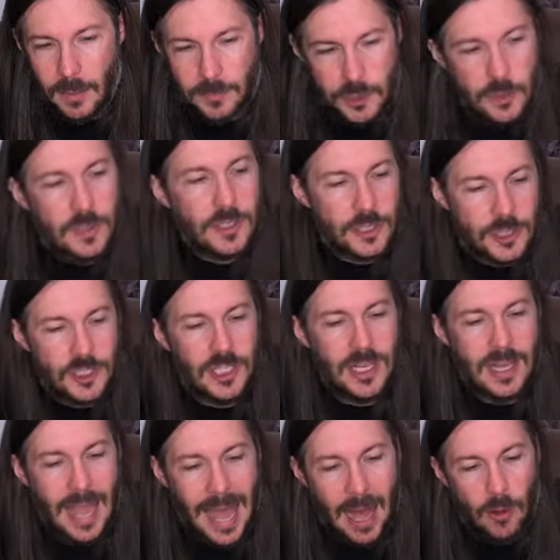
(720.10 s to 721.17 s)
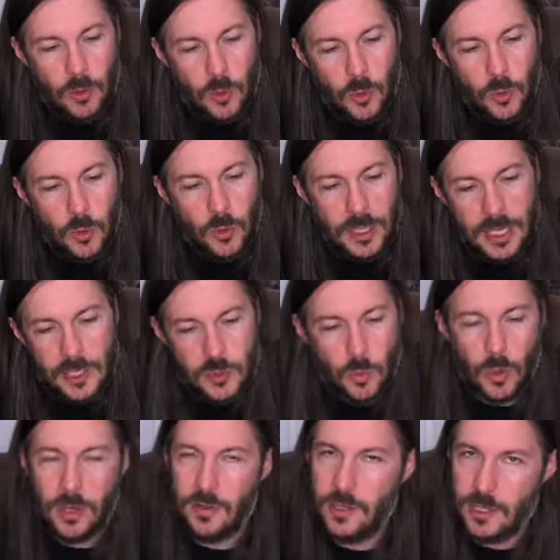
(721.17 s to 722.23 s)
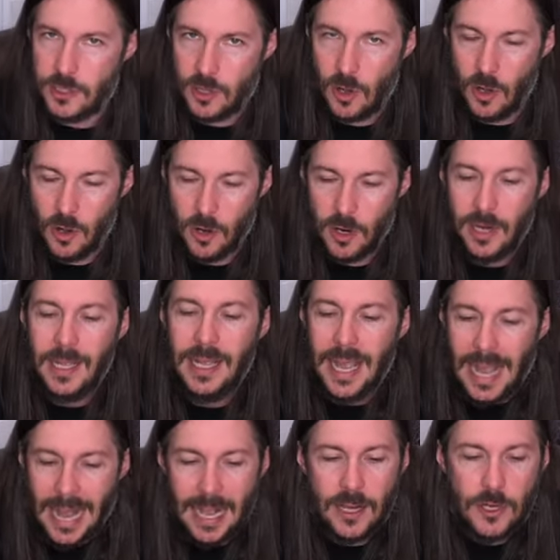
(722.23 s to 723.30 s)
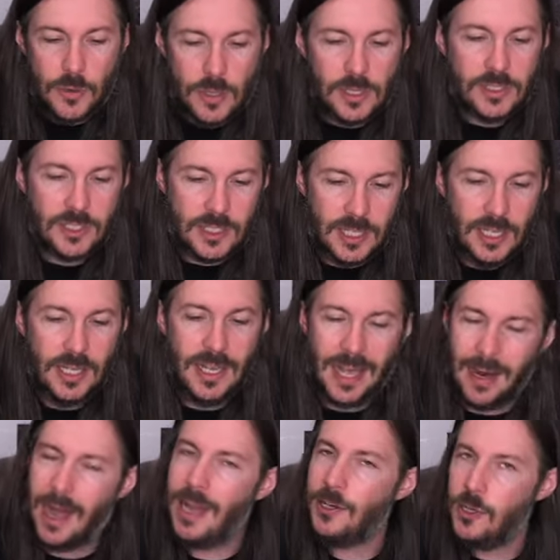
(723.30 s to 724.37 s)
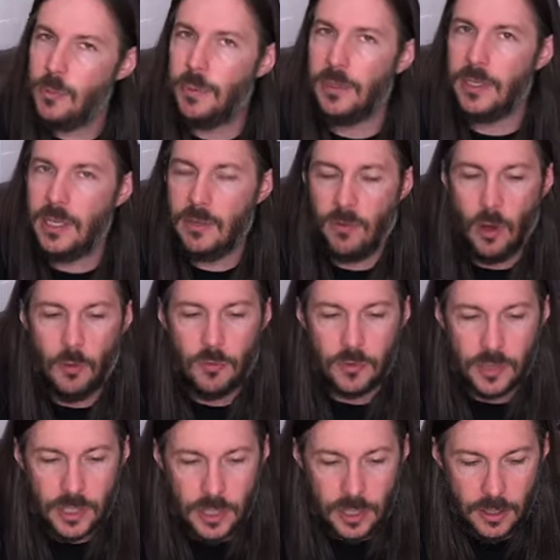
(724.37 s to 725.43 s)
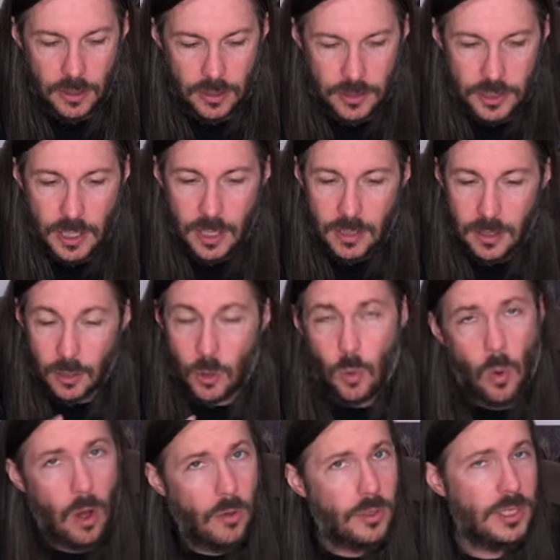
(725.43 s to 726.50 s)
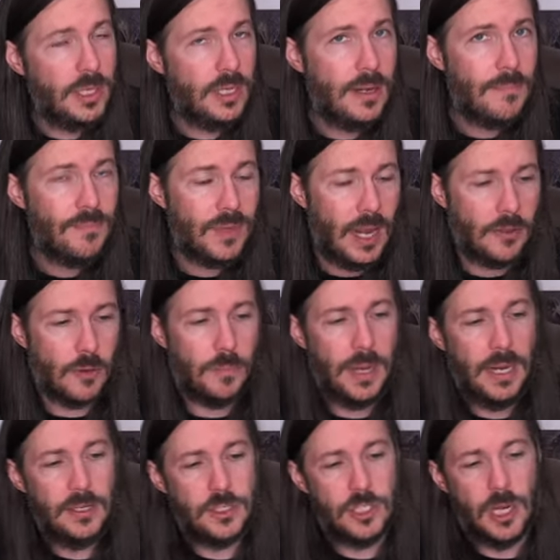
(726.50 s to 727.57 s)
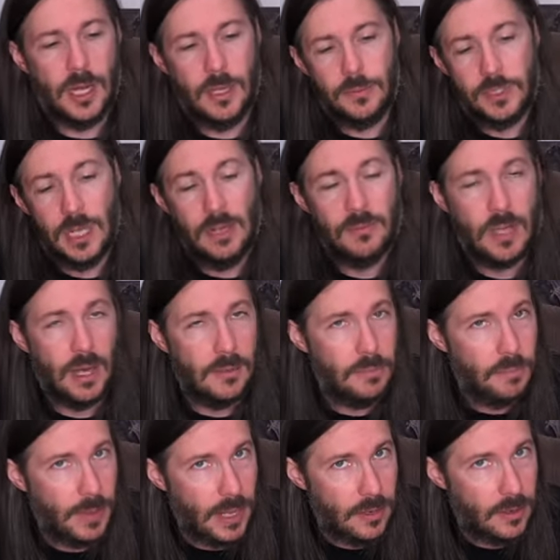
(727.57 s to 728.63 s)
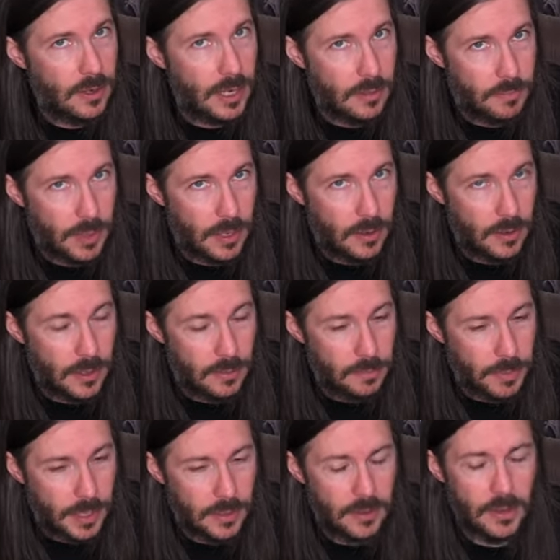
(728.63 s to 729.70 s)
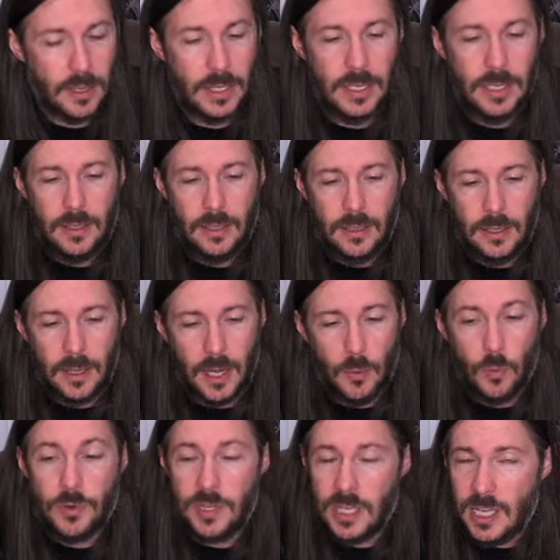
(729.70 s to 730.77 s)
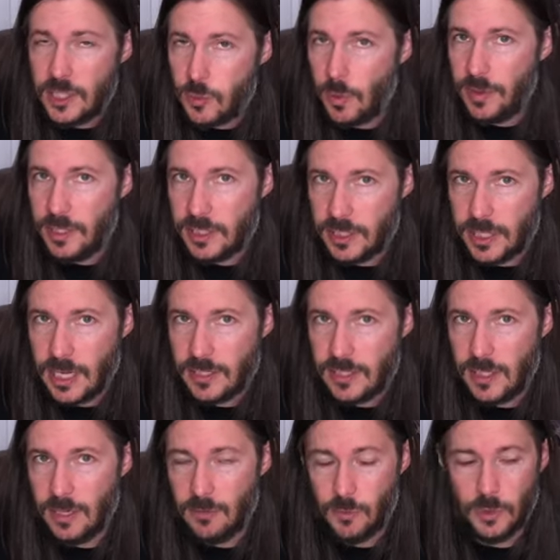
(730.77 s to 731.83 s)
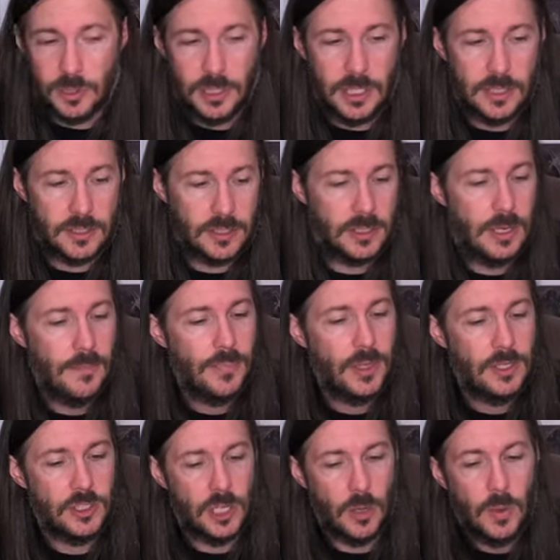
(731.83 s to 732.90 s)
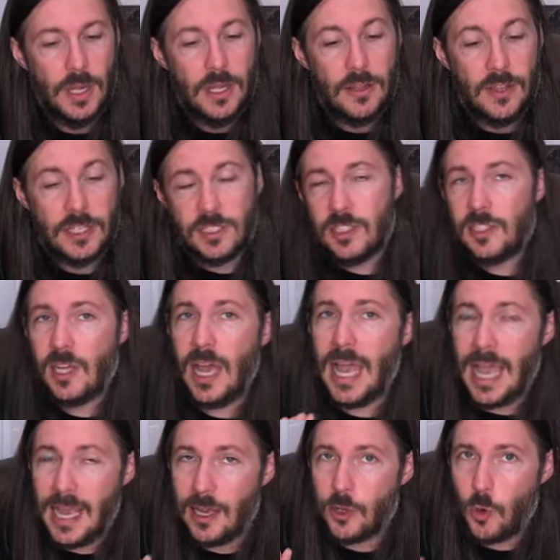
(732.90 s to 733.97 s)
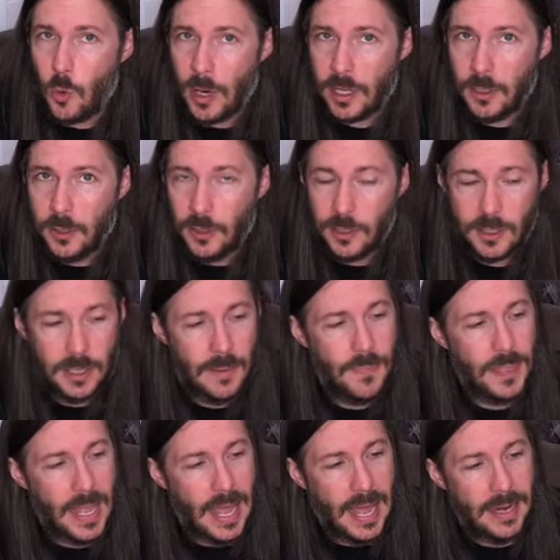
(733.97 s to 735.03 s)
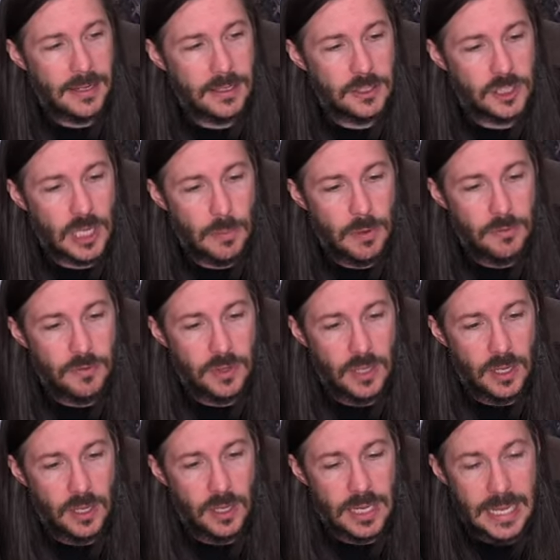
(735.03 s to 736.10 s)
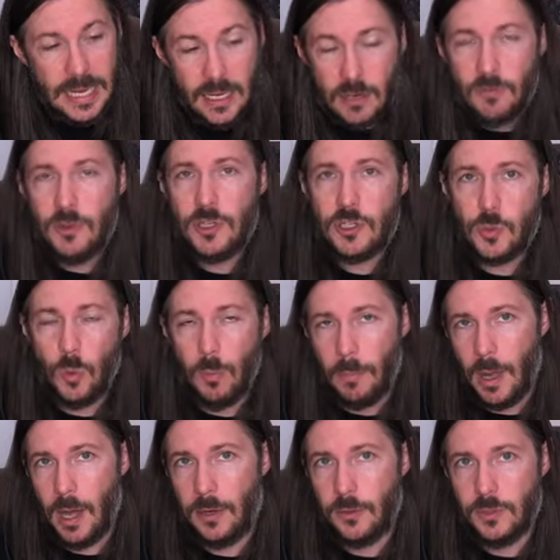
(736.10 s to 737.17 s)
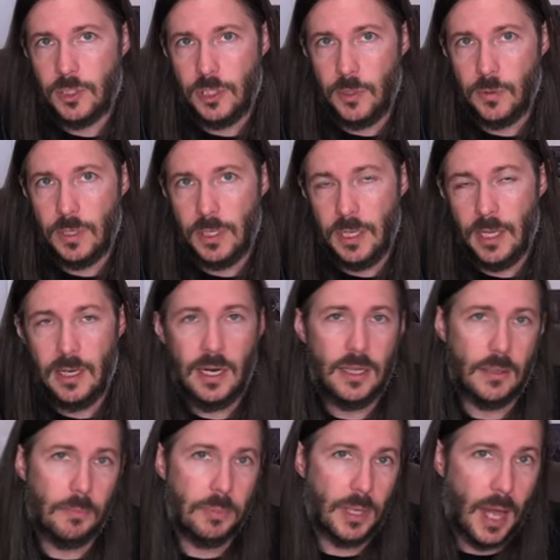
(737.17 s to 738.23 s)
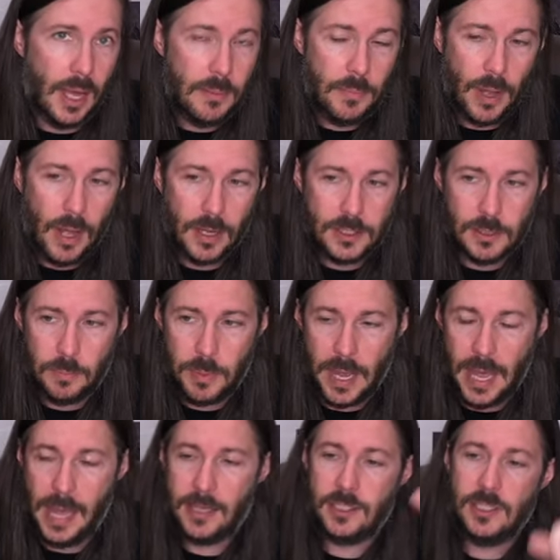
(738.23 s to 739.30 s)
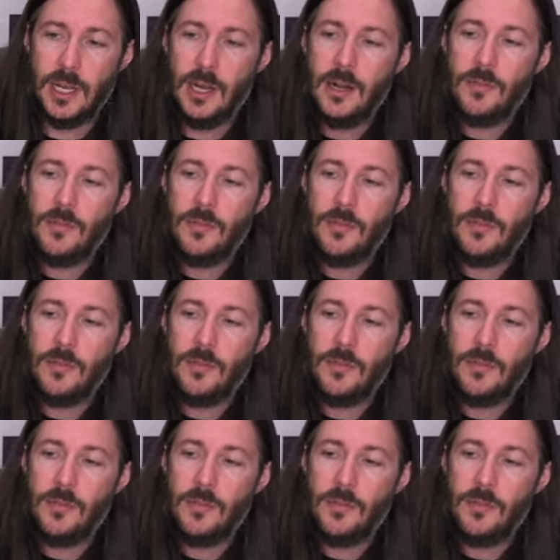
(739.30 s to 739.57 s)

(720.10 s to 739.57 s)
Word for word: so you can just see how cool each one of these are, and you can see, and I do believe over the years, their quality and their paint jobs have gotten better and better and better uh, with each one of these sets that have released. So this is a quick look at some of the individual models that you can get in the blind box packs.